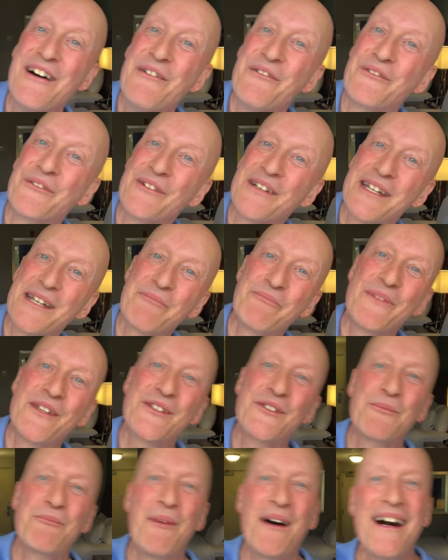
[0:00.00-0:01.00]
free up the
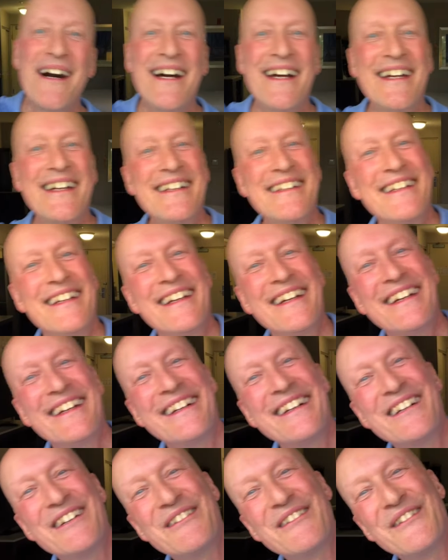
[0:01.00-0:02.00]
spine,
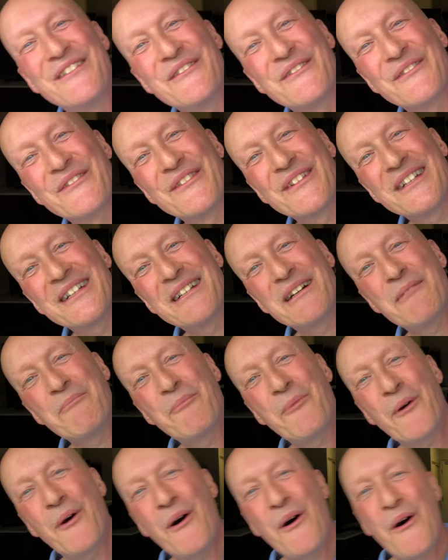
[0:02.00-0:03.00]
free
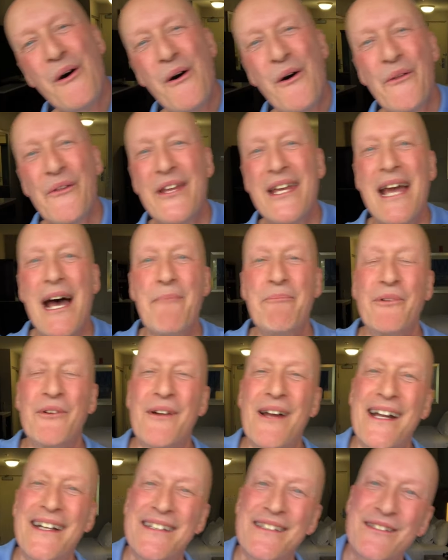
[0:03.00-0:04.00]
up all the
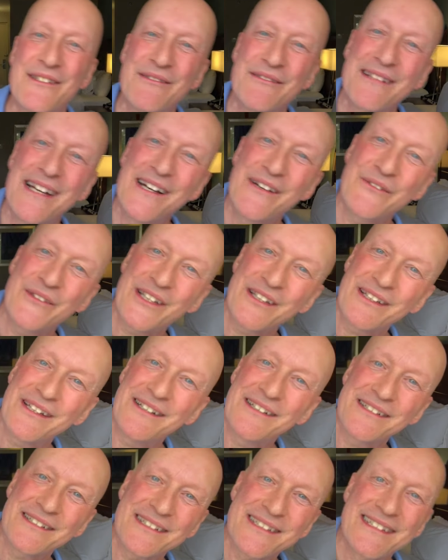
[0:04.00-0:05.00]
apparatus around the
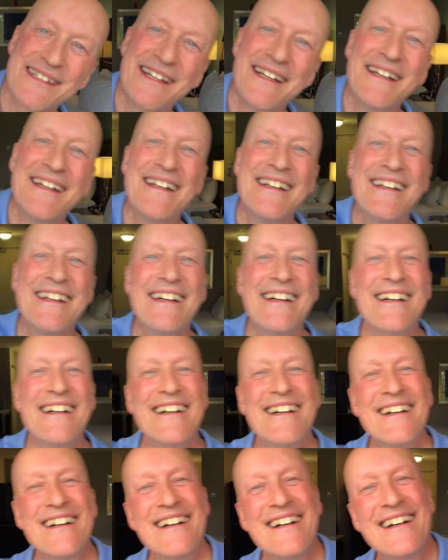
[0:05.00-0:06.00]
lungs,
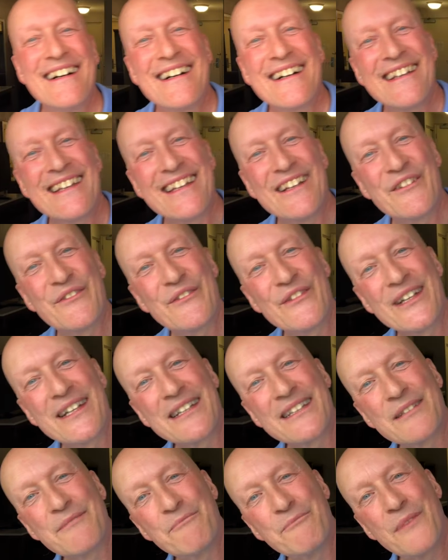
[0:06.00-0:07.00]

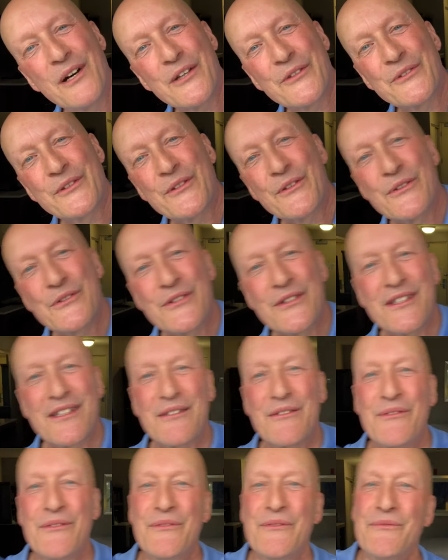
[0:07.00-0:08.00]
freeing the
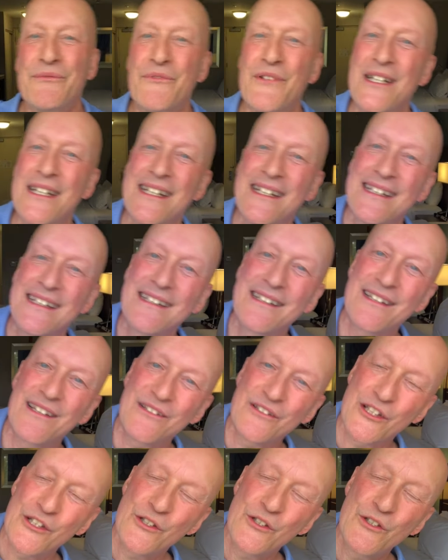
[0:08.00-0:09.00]
muscles, freeing
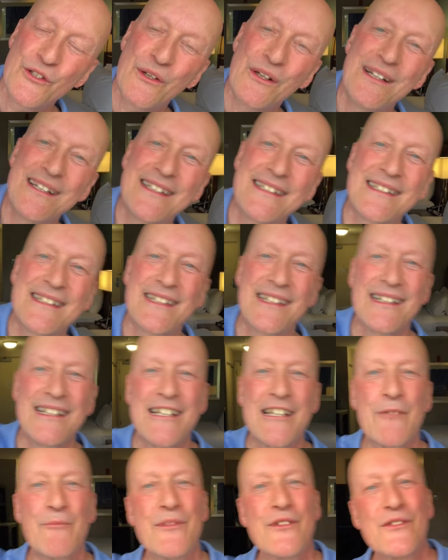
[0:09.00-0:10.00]
the joints, the
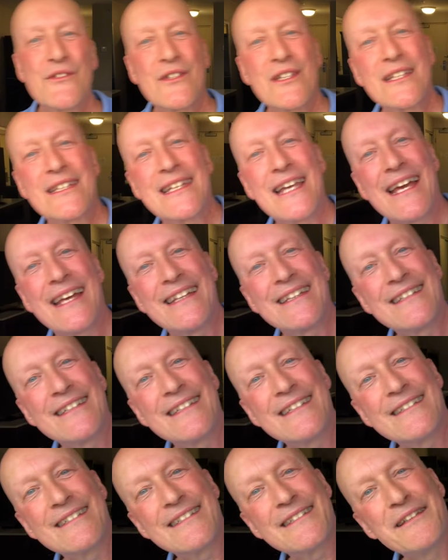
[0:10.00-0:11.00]
ligaments, the
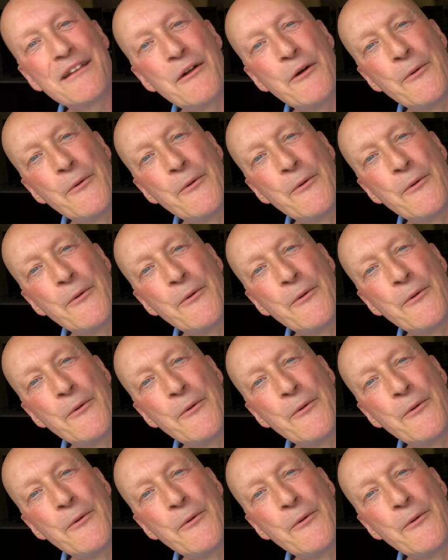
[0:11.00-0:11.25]
tendons,